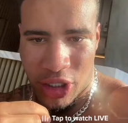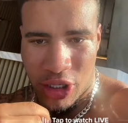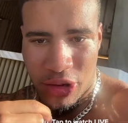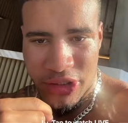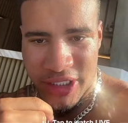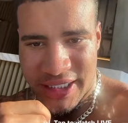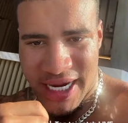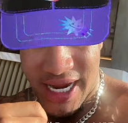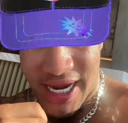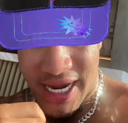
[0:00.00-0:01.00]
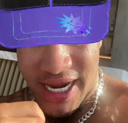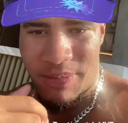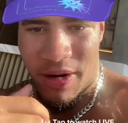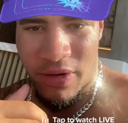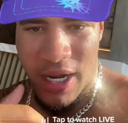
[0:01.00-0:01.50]
not gonna lose. Yeah,
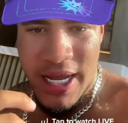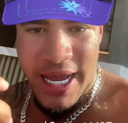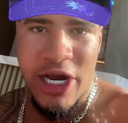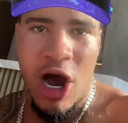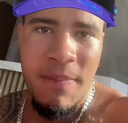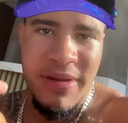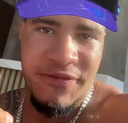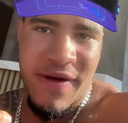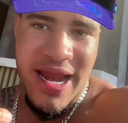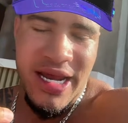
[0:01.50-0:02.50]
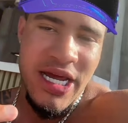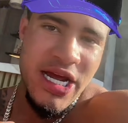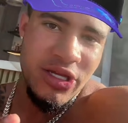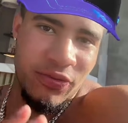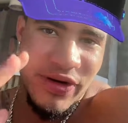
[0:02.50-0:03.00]
exactly, brother. It can't be fake.
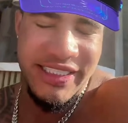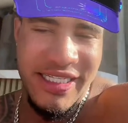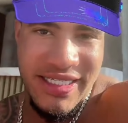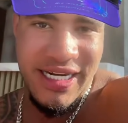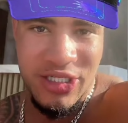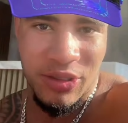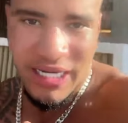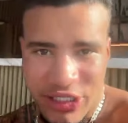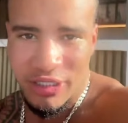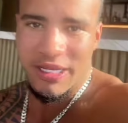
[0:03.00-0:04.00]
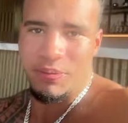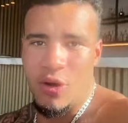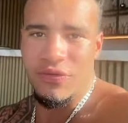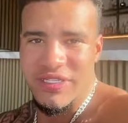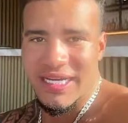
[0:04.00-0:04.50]
The recent TikTok literally
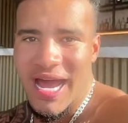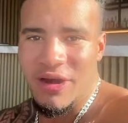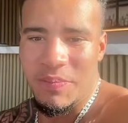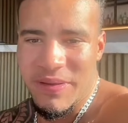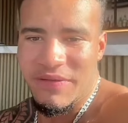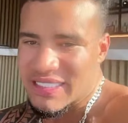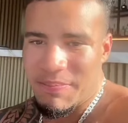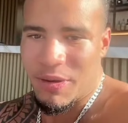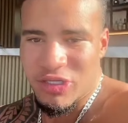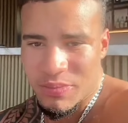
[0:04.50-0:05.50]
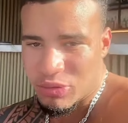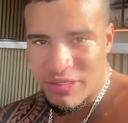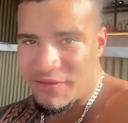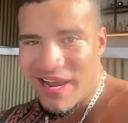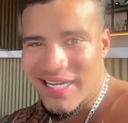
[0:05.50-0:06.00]
proves it cannot be. It's
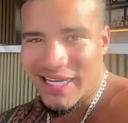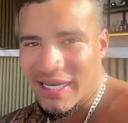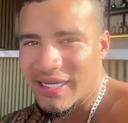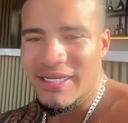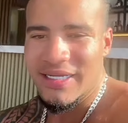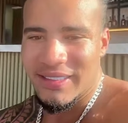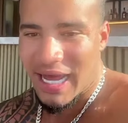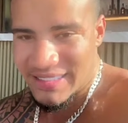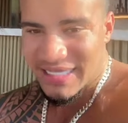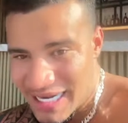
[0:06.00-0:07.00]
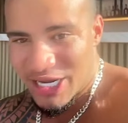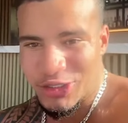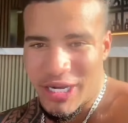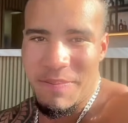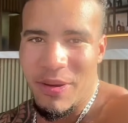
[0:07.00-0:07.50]
impossible to fake it. Like it's
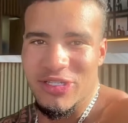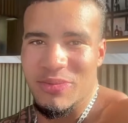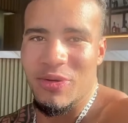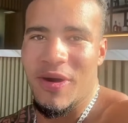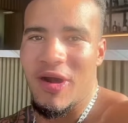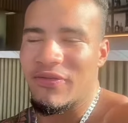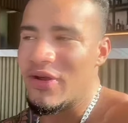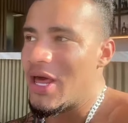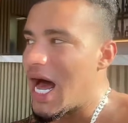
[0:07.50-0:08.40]
literally impossible, bro.